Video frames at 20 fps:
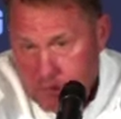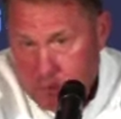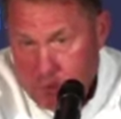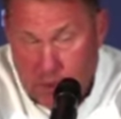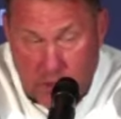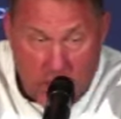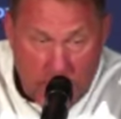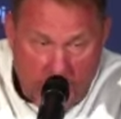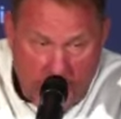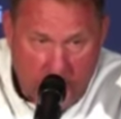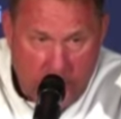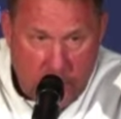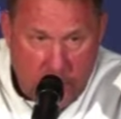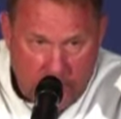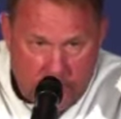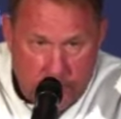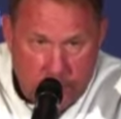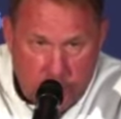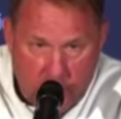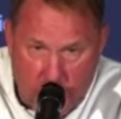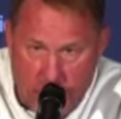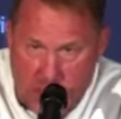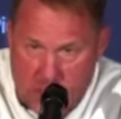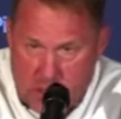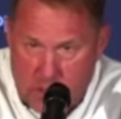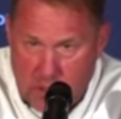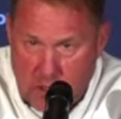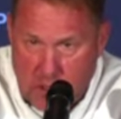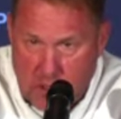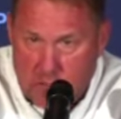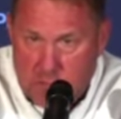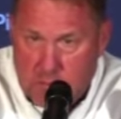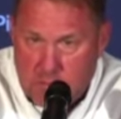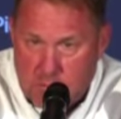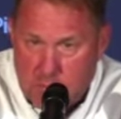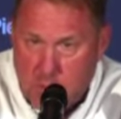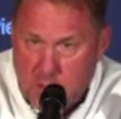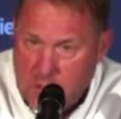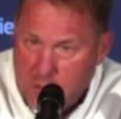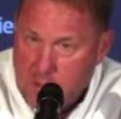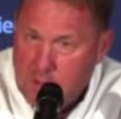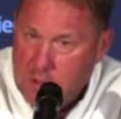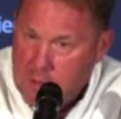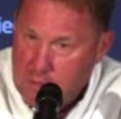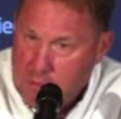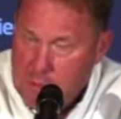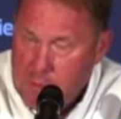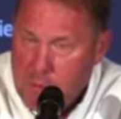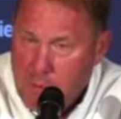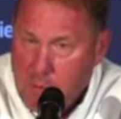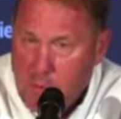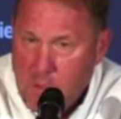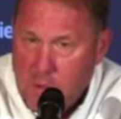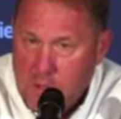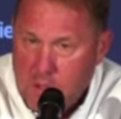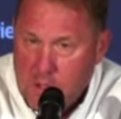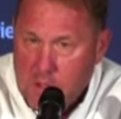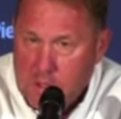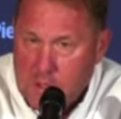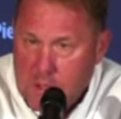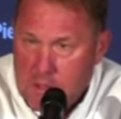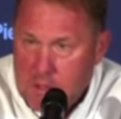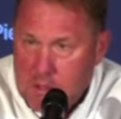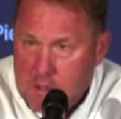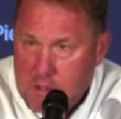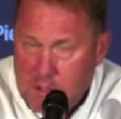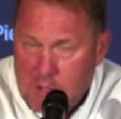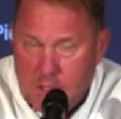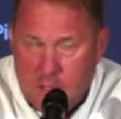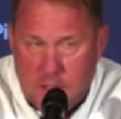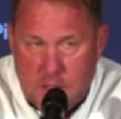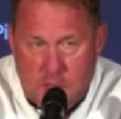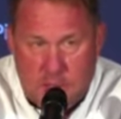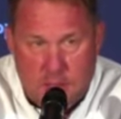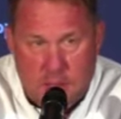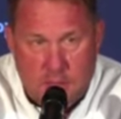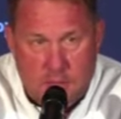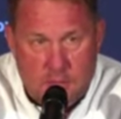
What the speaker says: We did have. We had some, but it should have been more. And